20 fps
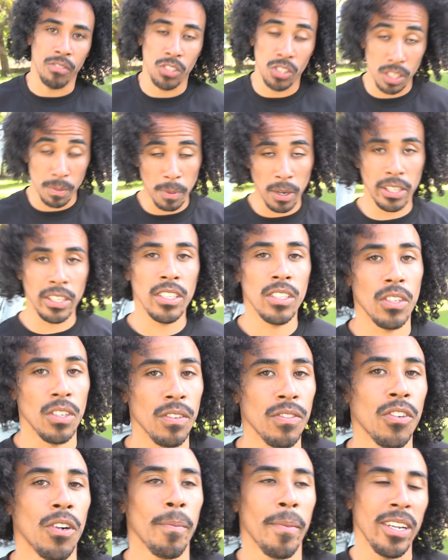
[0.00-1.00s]
you just buy your
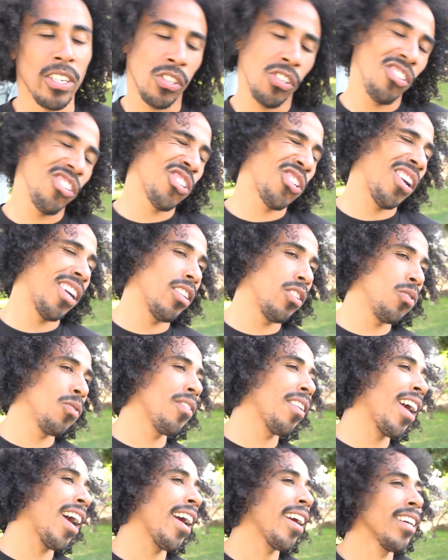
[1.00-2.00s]
E34, make sure you try to do
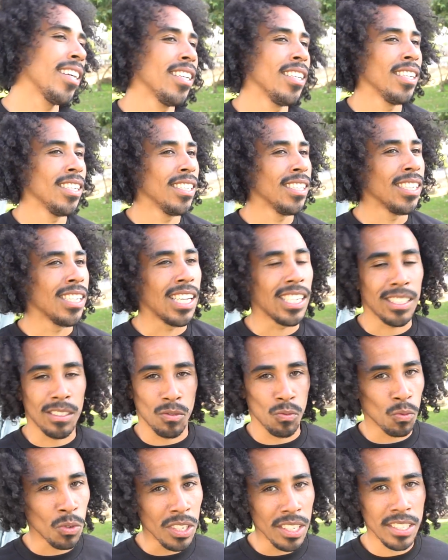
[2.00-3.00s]
that. It's
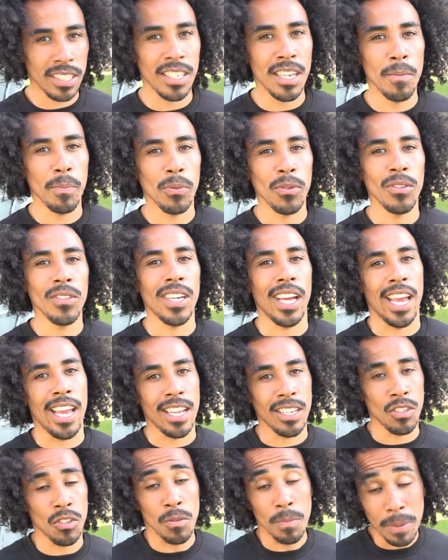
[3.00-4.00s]
really simple,
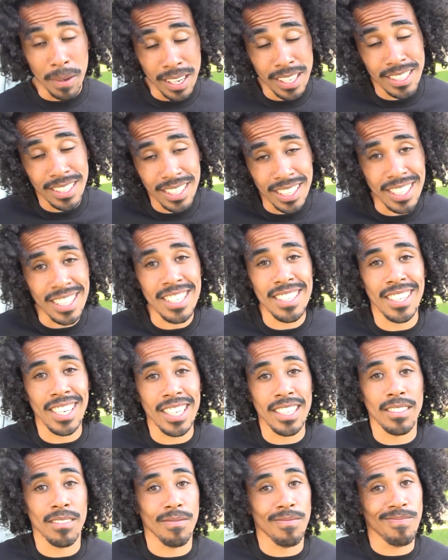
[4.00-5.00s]
and you basically
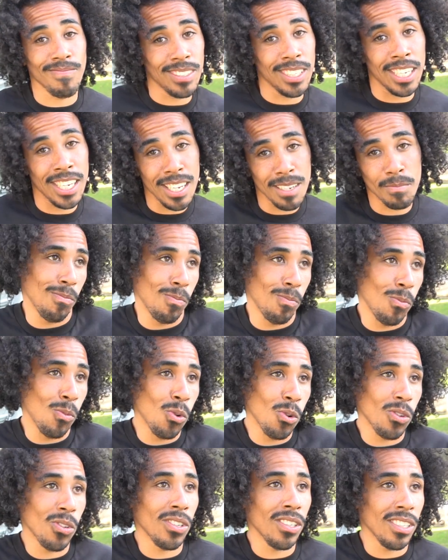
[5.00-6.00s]
like get
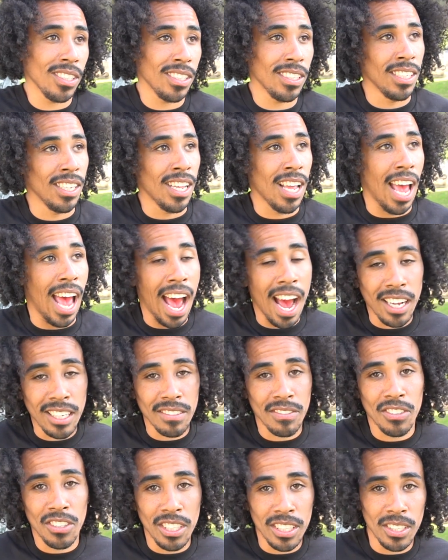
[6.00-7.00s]
more out
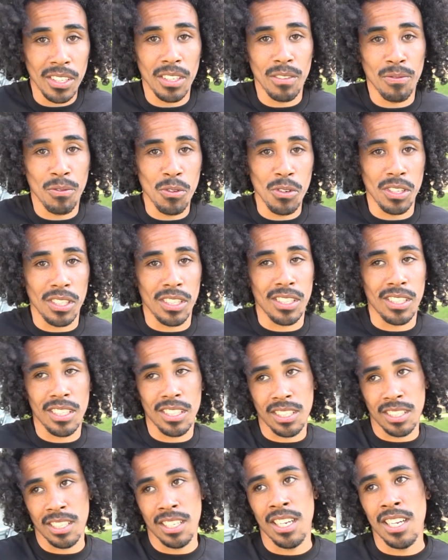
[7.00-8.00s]
of your
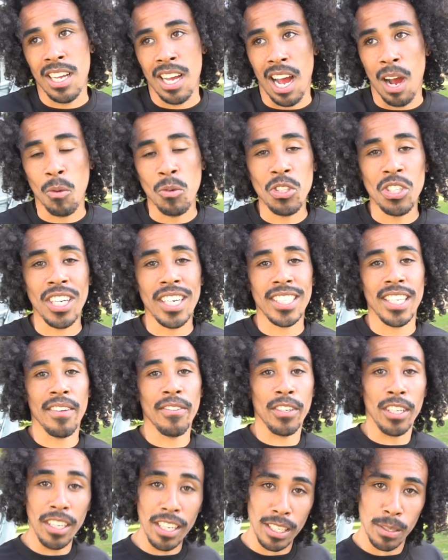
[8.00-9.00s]
E34. I want you guys to have a
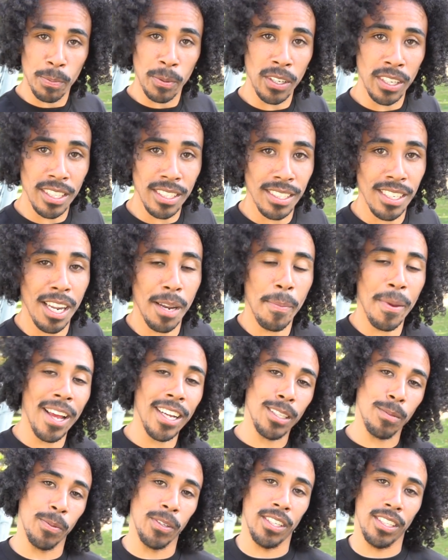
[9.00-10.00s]
good experience, not a bad
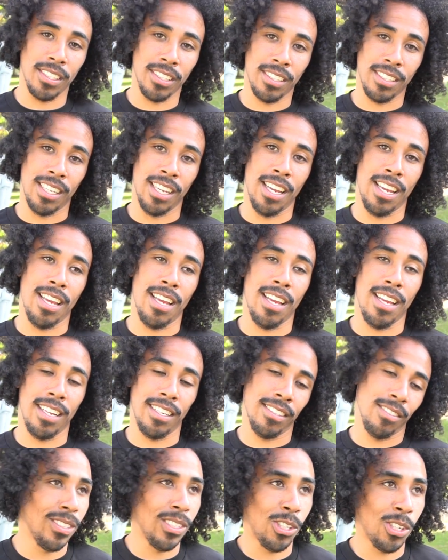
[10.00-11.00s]
experience.
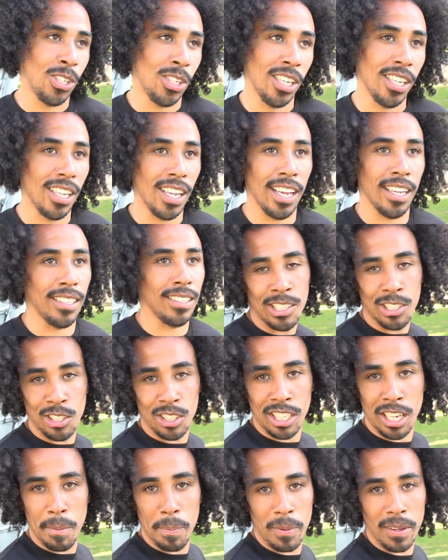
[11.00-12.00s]
And shit like
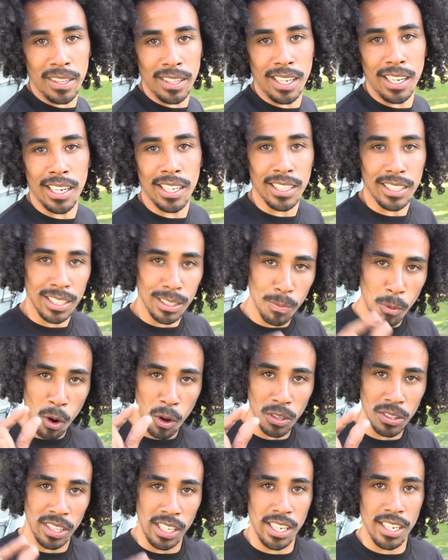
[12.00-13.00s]
skipping the
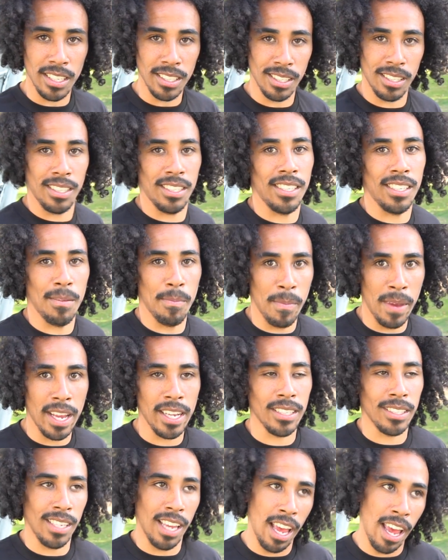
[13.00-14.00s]
small things
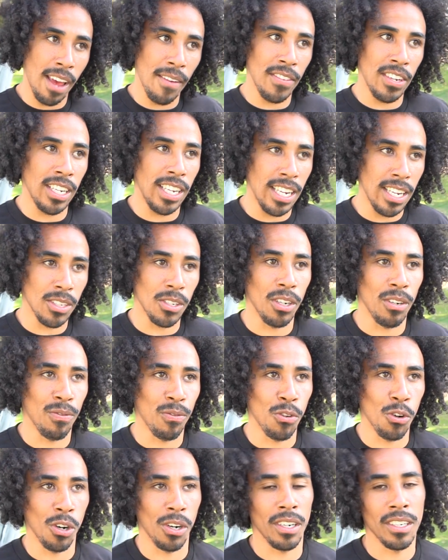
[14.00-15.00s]
makes having the
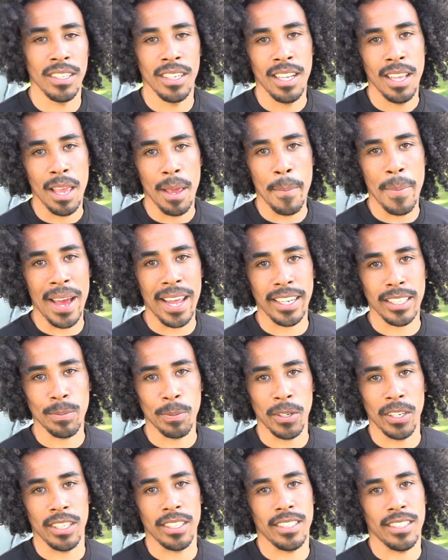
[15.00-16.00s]
E34 a bad
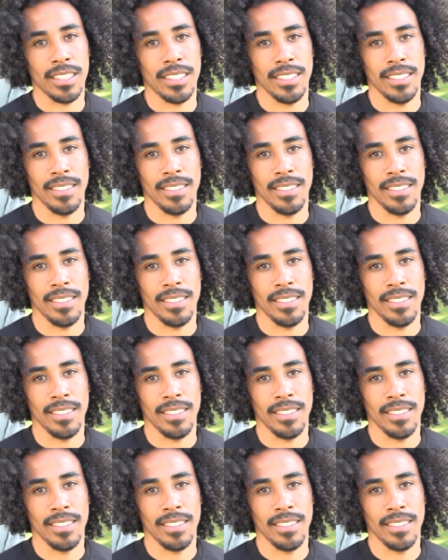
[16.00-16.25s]
experience.